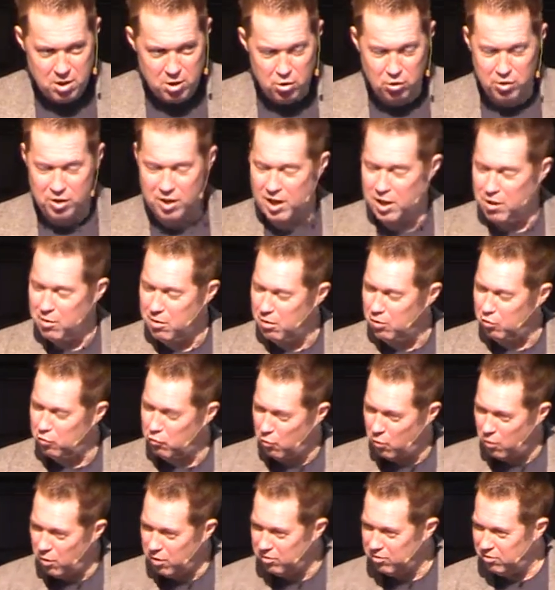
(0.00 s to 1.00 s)
You can hear His
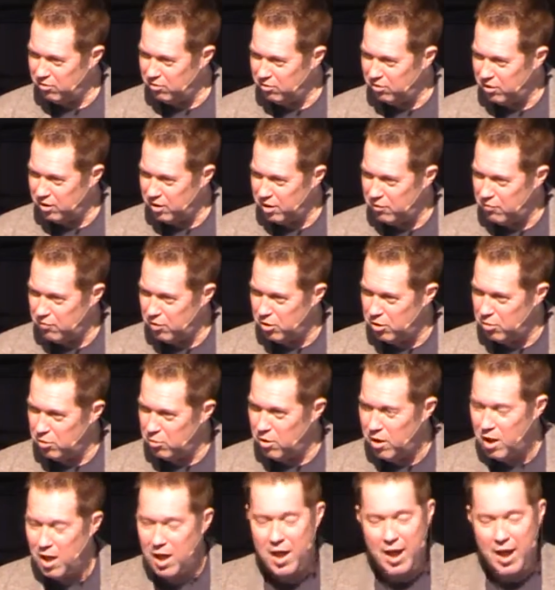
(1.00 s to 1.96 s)
voice inside of you.